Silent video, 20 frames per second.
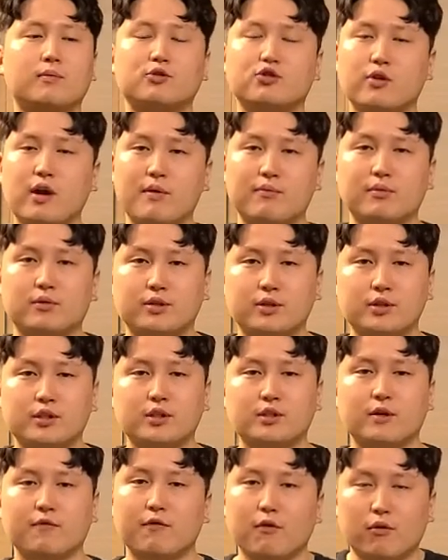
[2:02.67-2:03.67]
of
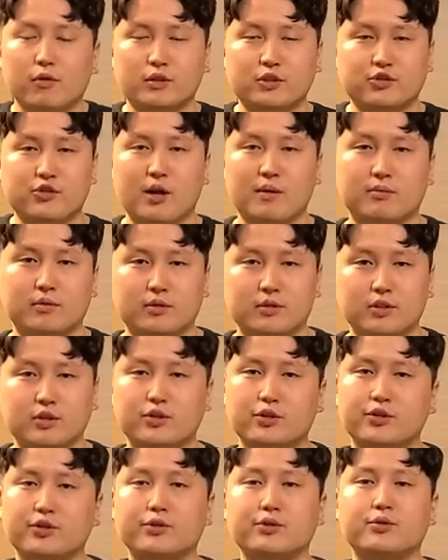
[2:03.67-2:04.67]
travelers, foreign
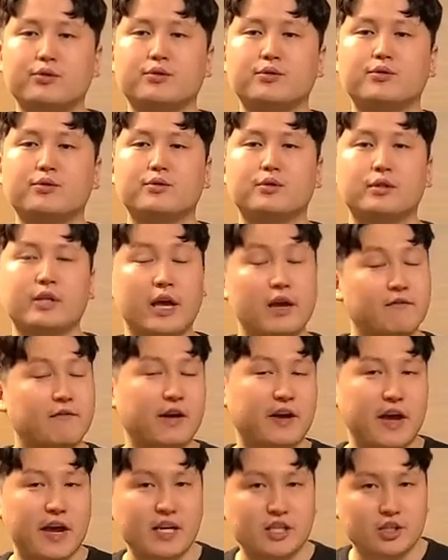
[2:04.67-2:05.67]
travelers, to take
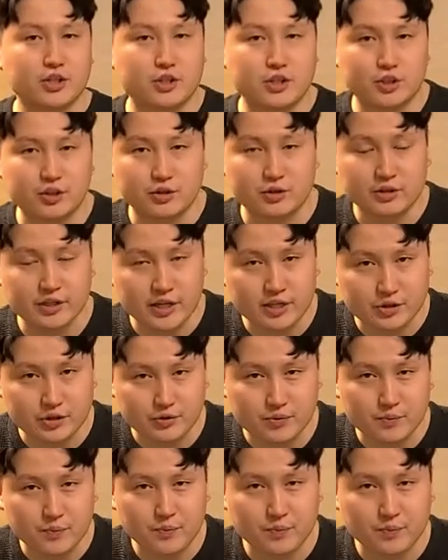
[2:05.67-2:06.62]
vacations to Jeju.